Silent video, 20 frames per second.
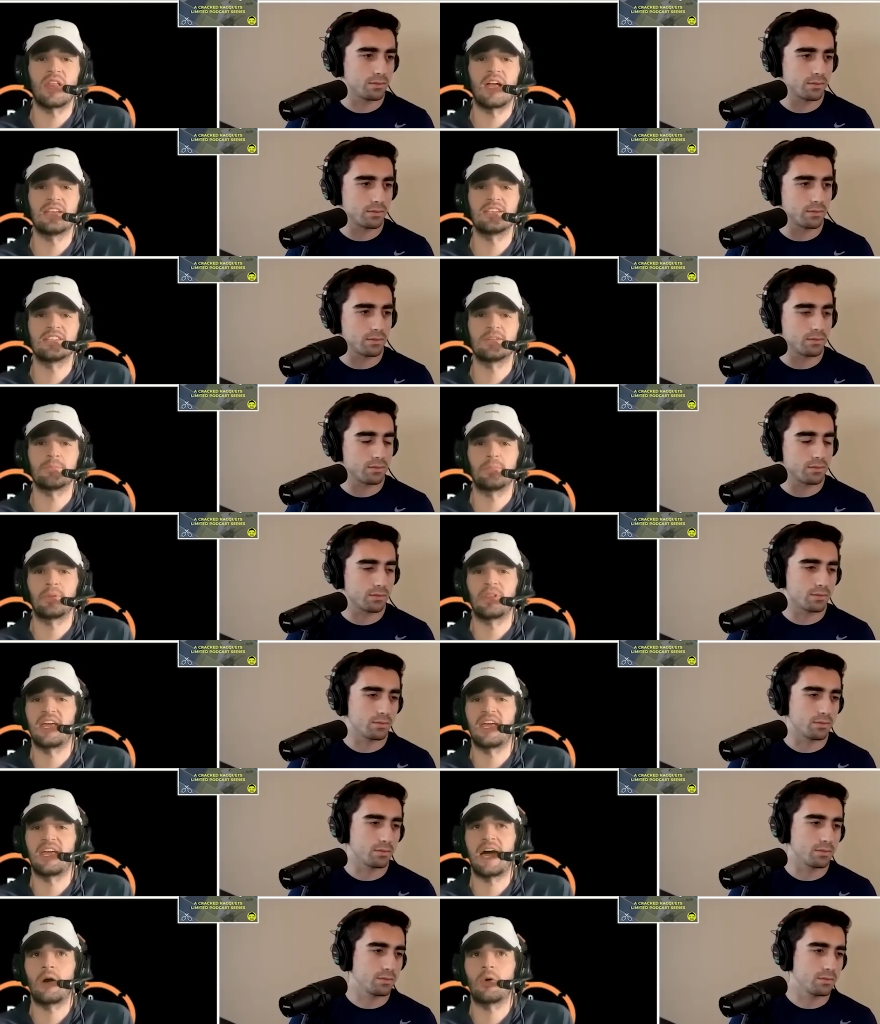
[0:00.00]
Speaker 1: to play
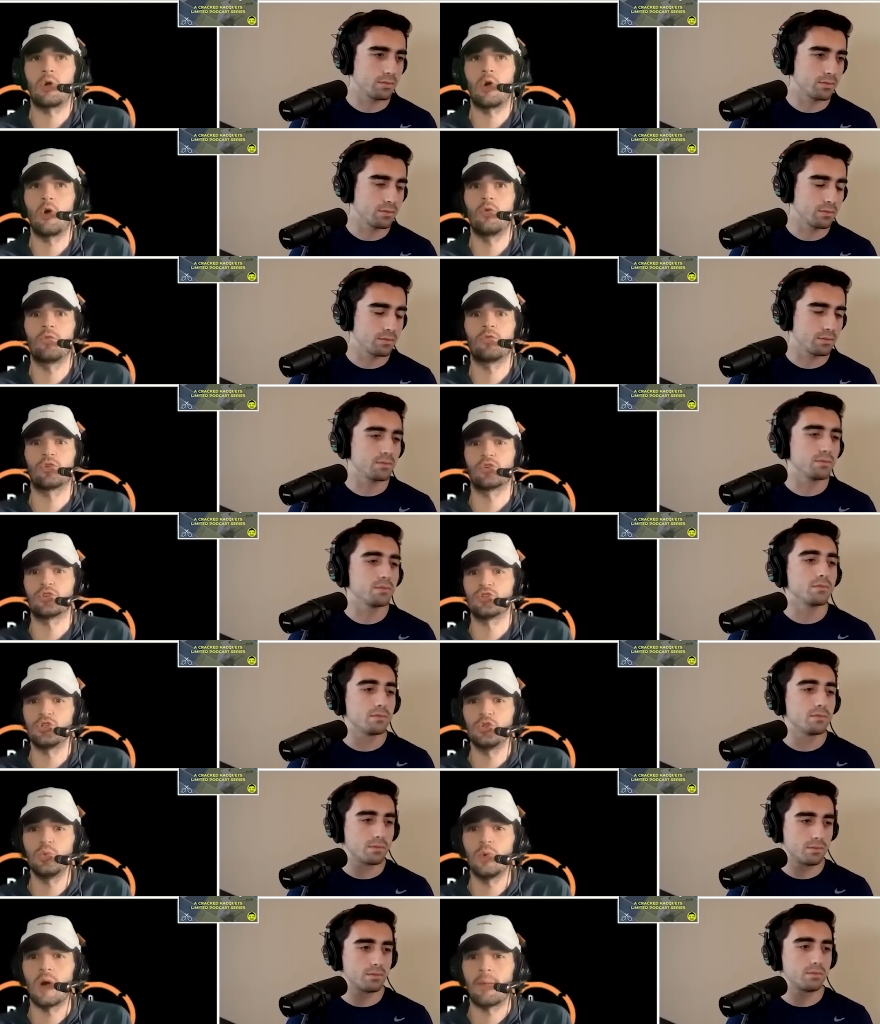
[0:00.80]
out over
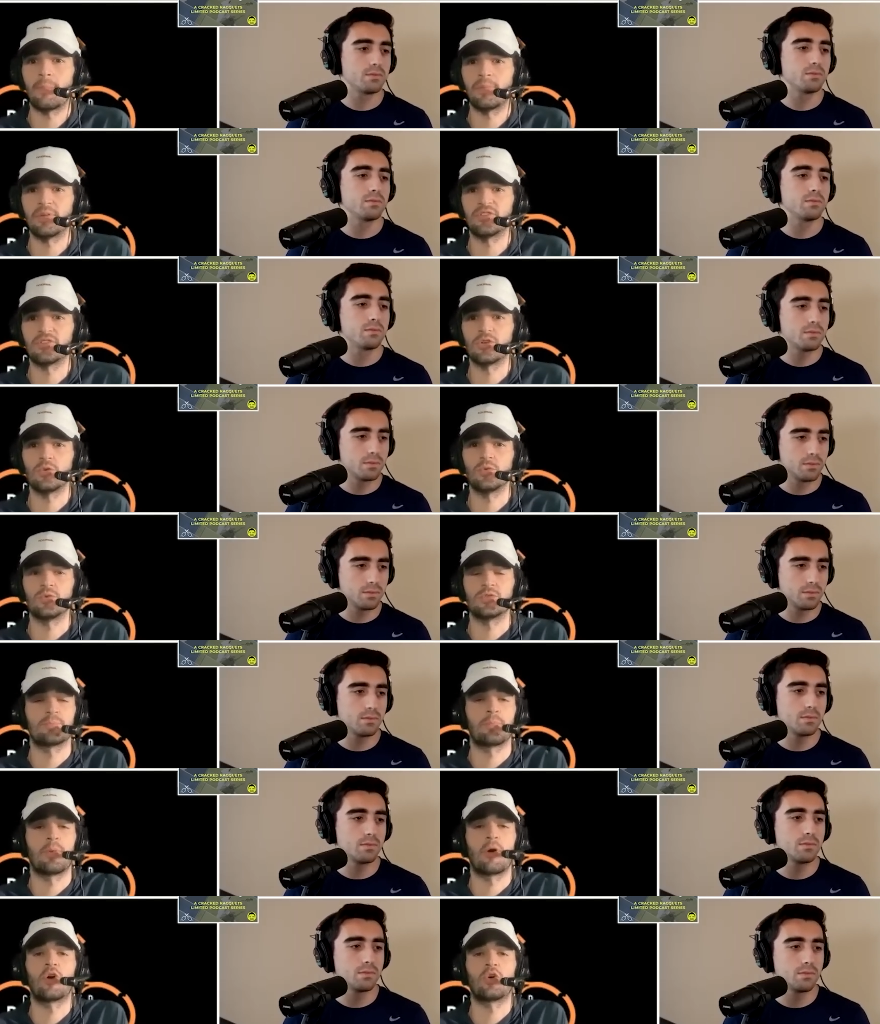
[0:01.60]
two episodes.
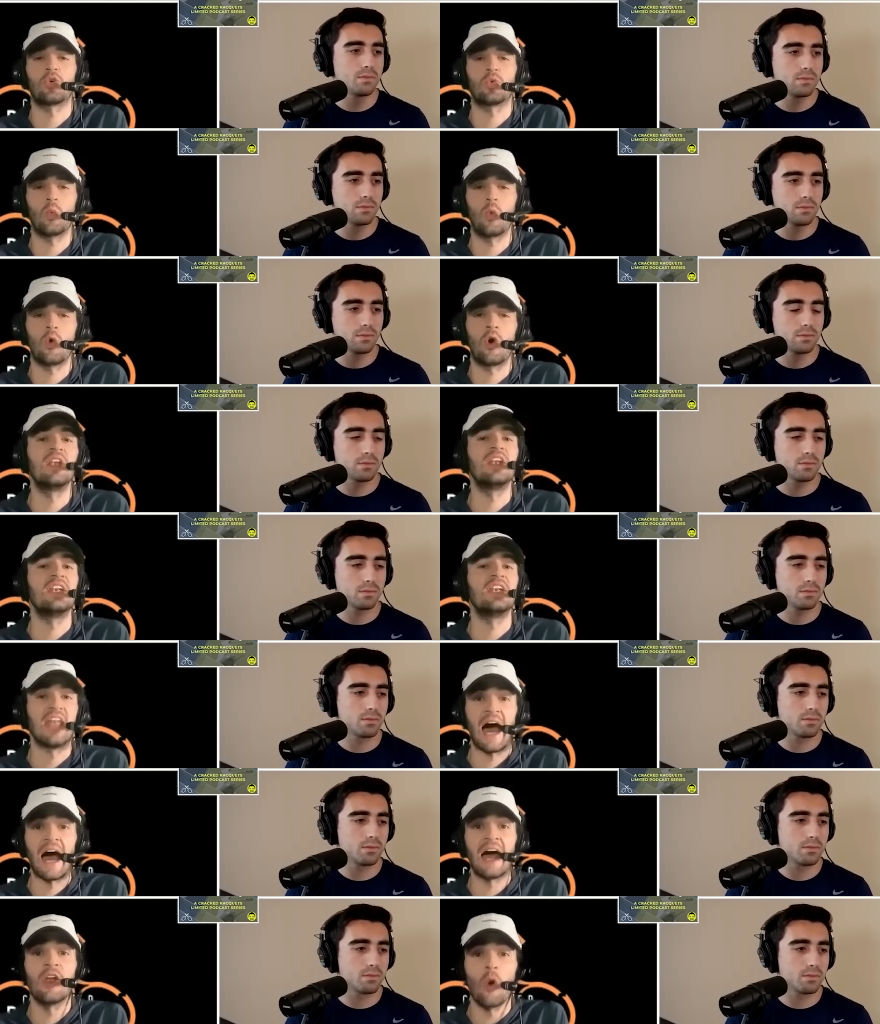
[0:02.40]
Part one:
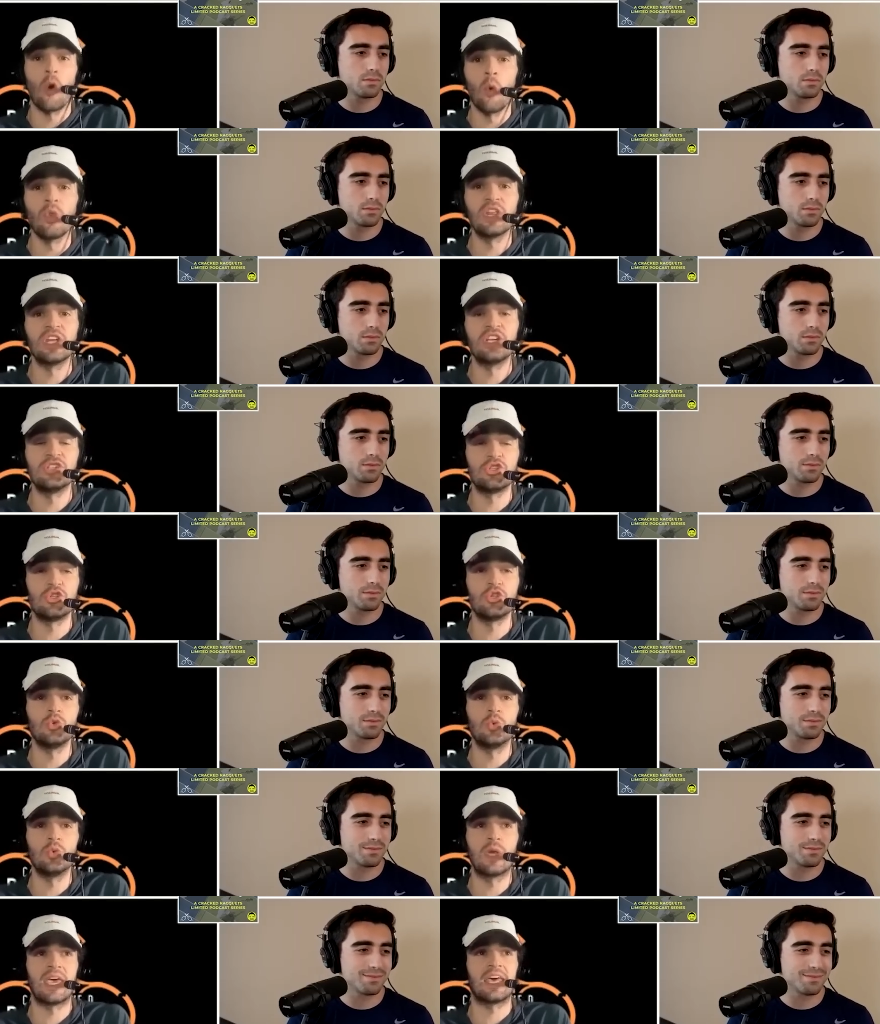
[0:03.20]
not only do you
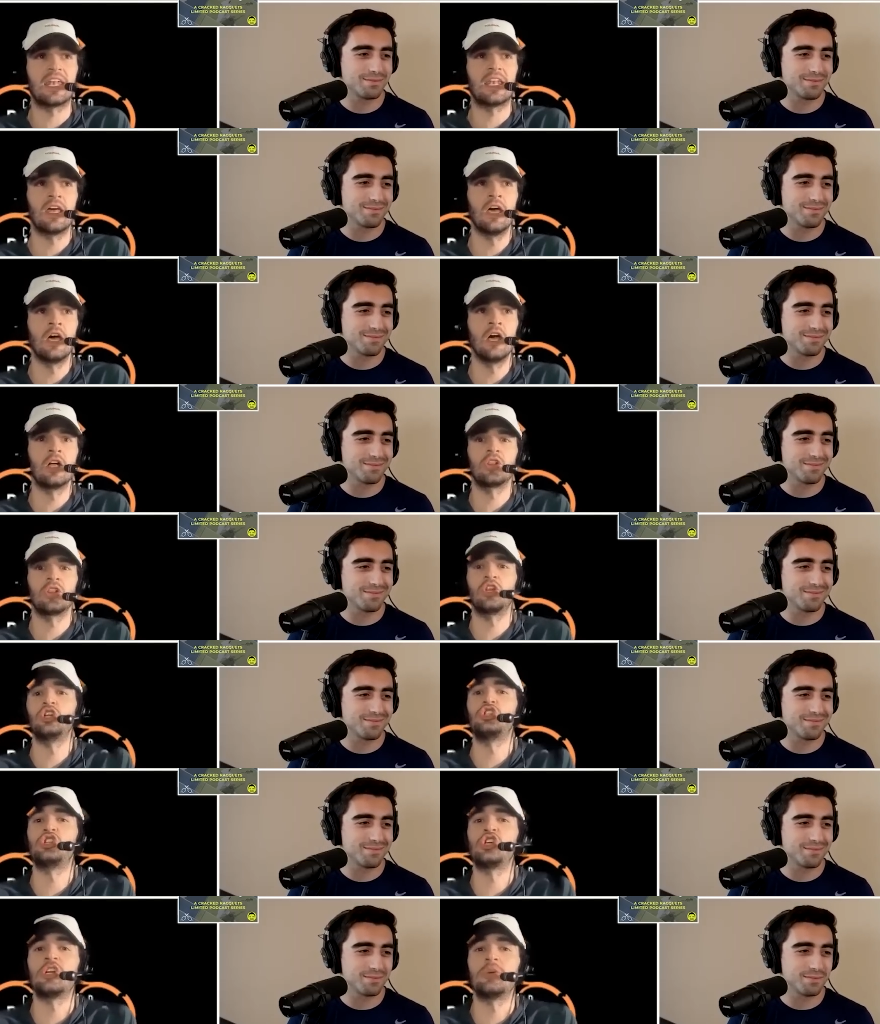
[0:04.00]
get
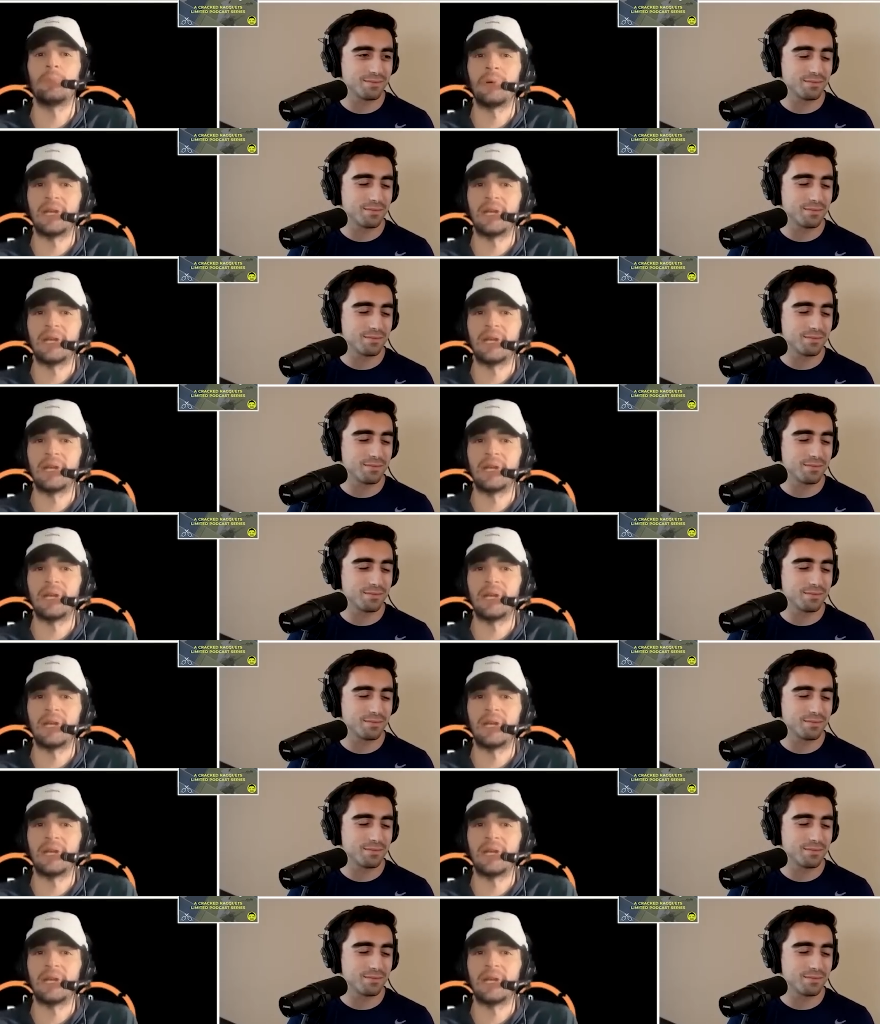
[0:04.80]
legitimate